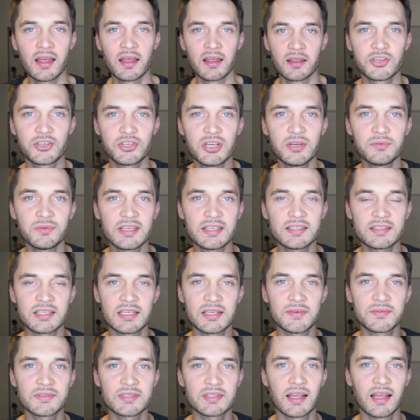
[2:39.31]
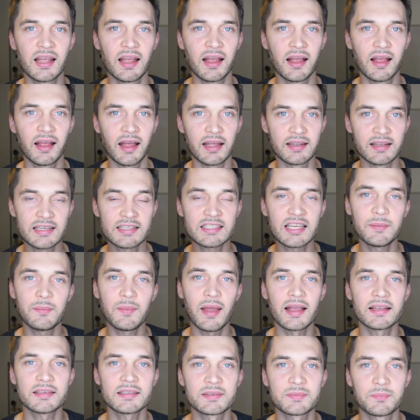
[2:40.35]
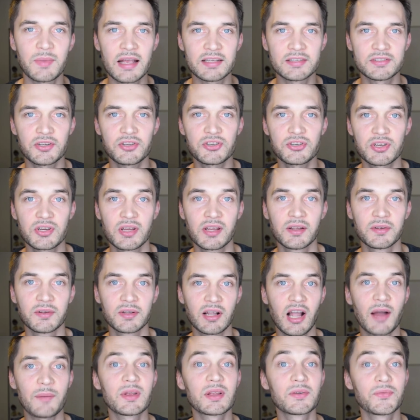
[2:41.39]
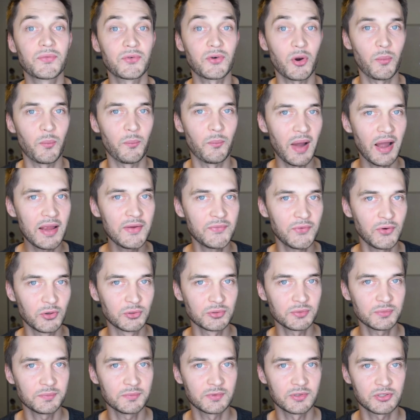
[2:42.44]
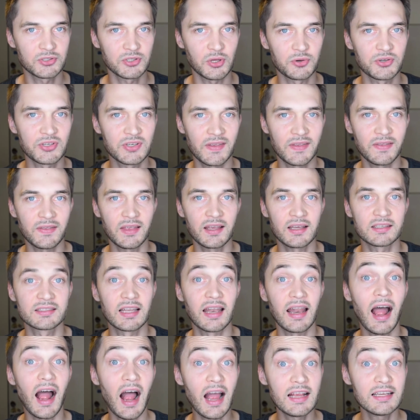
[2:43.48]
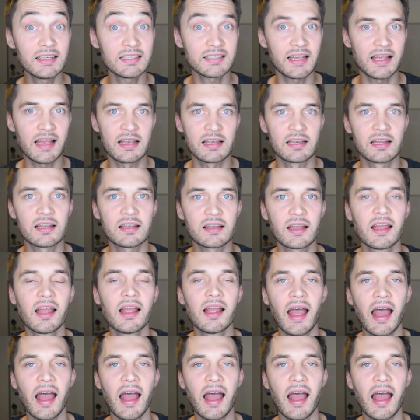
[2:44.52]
she receives an SMS message coming from my phone, so she thinks that I send it,